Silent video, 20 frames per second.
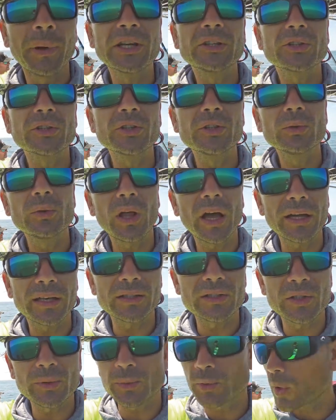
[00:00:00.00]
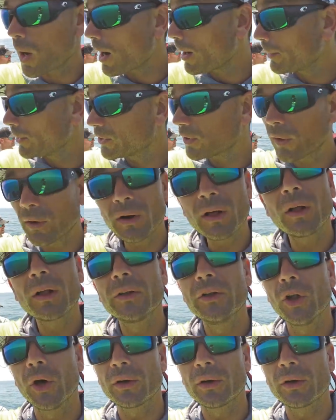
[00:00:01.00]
Make sure you like and subscribe and turn on